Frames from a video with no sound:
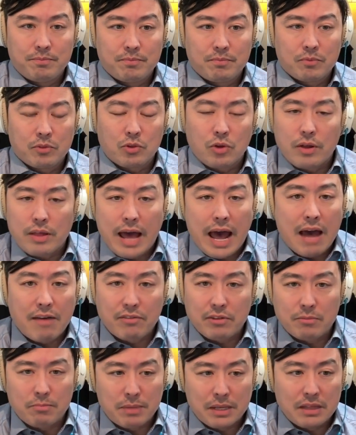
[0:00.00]
There
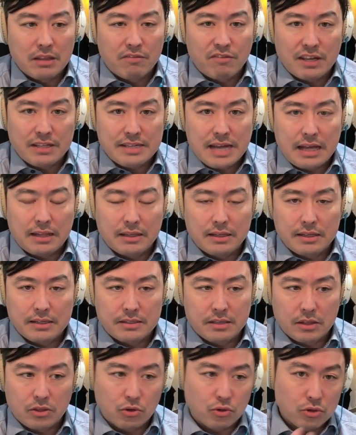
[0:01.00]
haven't been the fatalities
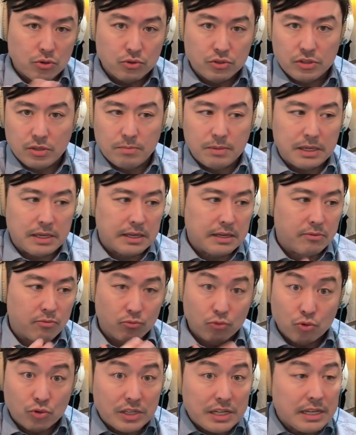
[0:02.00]
that there used to be
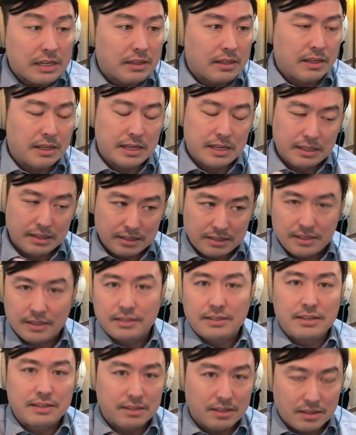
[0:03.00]
routinely in the
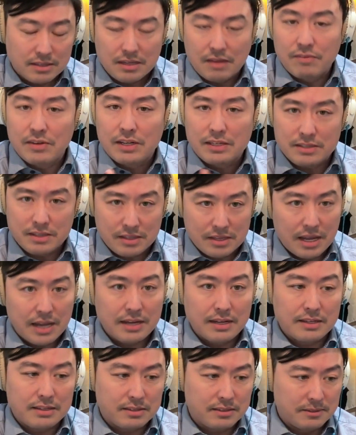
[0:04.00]
60s and the 70s and the
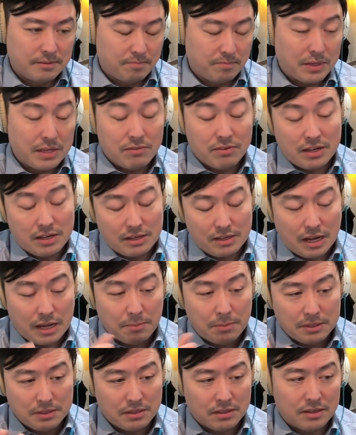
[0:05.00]
80s, even up
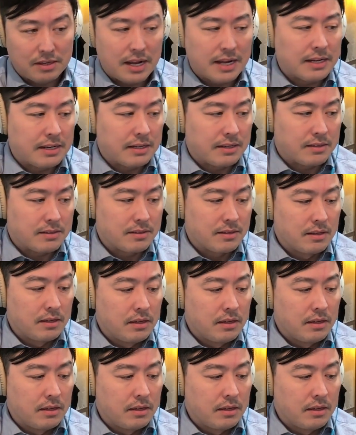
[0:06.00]
until the 90s.